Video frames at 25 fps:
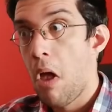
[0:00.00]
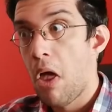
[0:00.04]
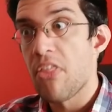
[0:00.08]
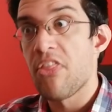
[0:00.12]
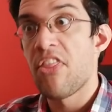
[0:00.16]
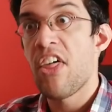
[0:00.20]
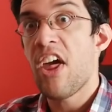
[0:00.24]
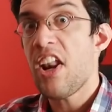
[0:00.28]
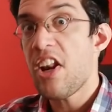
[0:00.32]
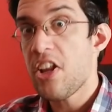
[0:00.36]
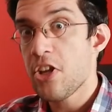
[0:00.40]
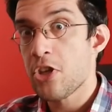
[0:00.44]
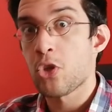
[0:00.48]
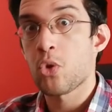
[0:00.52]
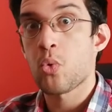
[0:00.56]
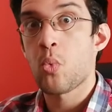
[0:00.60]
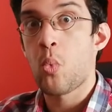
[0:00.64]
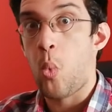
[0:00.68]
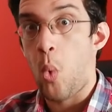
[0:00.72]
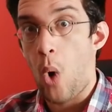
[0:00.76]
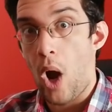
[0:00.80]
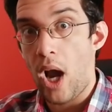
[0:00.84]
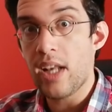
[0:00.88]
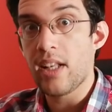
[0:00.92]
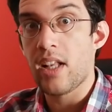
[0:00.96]
that is
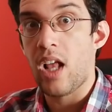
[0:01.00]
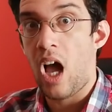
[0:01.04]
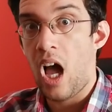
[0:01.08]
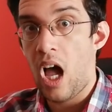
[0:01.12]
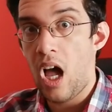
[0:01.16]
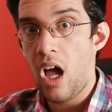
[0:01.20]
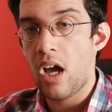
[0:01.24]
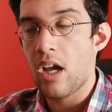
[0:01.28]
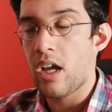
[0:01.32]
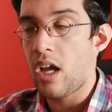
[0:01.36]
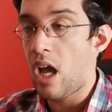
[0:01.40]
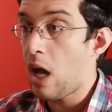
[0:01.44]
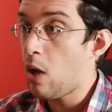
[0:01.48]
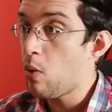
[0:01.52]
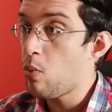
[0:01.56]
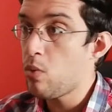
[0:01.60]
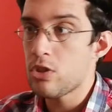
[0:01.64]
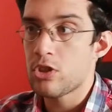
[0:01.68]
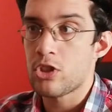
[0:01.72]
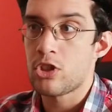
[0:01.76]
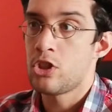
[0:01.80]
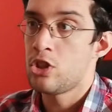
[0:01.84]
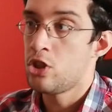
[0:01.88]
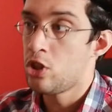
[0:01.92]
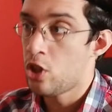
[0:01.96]
quite high. I
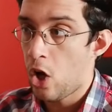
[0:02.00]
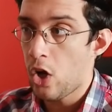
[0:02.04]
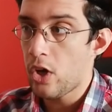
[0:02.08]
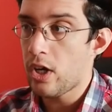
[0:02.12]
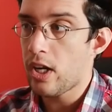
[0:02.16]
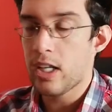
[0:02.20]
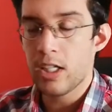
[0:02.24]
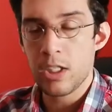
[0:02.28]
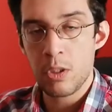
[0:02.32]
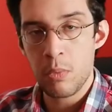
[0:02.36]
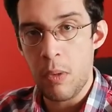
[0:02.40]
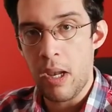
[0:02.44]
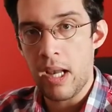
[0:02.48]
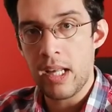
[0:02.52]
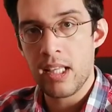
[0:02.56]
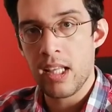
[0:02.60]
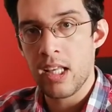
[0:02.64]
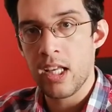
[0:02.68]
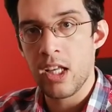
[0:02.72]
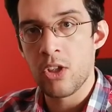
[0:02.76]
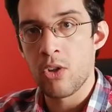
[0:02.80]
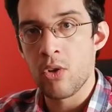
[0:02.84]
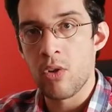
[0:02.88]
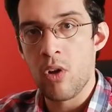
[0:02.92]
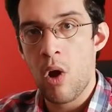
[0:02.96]
was not expecting
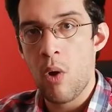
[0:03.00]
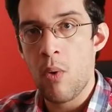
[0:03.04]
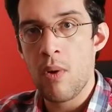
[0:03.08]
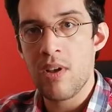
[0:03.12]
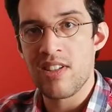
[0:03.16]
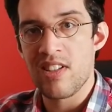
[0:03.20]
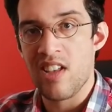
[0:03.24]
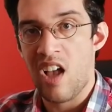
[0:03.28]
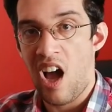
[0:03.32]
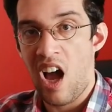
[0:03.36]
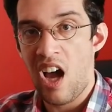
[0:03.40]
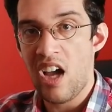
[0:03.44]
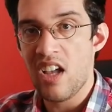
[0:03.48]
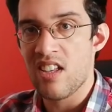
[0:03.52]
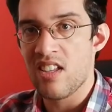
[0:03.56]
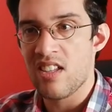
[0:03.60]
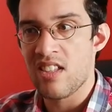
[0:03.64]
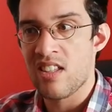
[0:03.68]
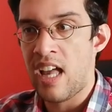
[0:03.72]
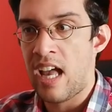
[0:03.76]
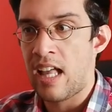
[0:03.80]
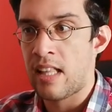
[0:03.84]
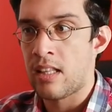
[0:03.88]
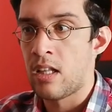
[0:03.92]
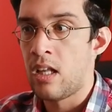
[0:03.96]
it to go as high as
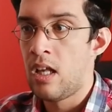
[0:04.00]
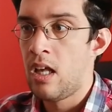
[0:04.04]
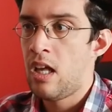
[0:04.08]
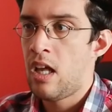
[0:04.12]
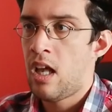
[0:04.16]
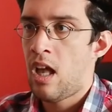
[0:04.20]
that.